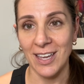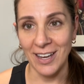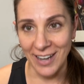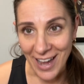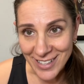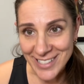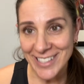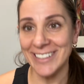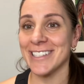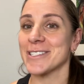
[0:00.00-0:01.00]
Next,
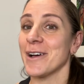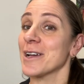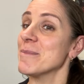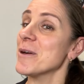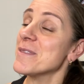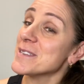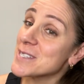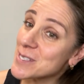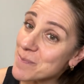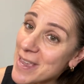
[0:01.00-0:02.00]
let's talk about the
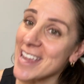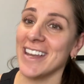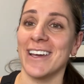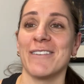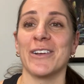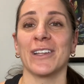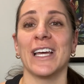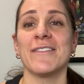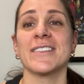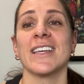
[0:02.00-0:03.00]
speed of your
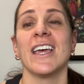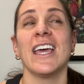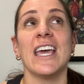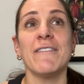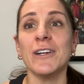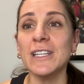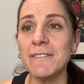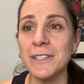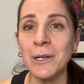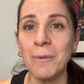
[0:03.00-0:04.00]
lifts. If you're
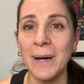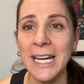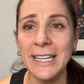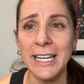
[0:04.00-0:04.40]
lifting a weight that